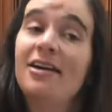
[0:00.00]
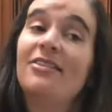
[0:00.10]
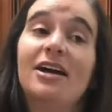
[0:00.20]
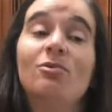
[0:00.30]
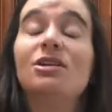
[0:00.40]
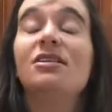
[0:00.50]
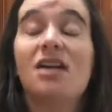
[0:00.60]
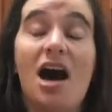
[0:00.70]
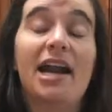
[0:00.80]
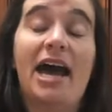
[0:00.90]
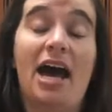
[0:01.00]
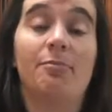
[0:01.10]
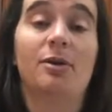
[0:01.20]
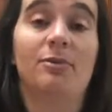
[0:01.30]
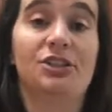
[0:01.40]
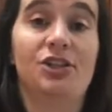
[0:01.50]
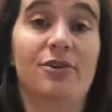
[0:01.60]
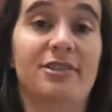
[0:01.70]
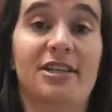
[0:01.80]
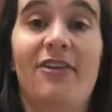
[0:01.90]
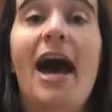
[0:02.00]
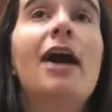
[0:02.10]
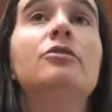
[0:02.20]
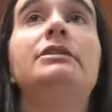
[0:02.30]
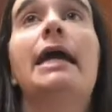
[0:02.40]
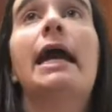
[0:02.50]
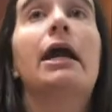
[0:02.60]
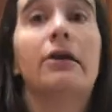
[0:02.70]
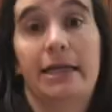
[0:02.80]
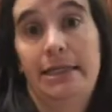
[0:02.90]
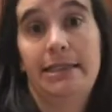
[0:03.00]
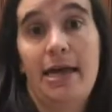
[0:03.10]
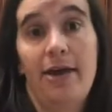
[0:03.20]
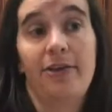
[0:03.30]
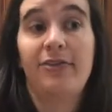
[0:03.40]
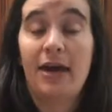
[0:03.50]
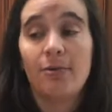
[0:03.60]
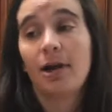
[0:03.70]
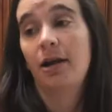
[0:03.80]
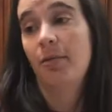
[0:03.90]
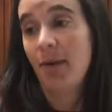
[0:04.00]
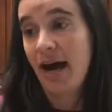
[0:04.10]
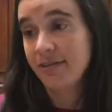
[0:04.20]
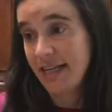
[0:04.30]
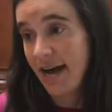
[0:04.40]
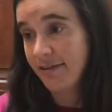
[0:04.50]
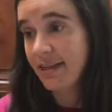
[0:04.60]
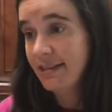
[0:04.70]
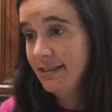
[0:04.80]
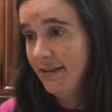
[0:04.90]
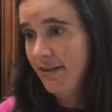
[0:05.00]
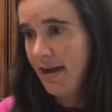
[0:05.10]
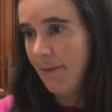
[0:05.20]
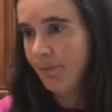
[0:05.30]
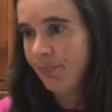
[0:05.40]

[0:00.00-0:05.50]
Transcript: They were not happy with Joseph. How dare he say that they were going to bow down to them?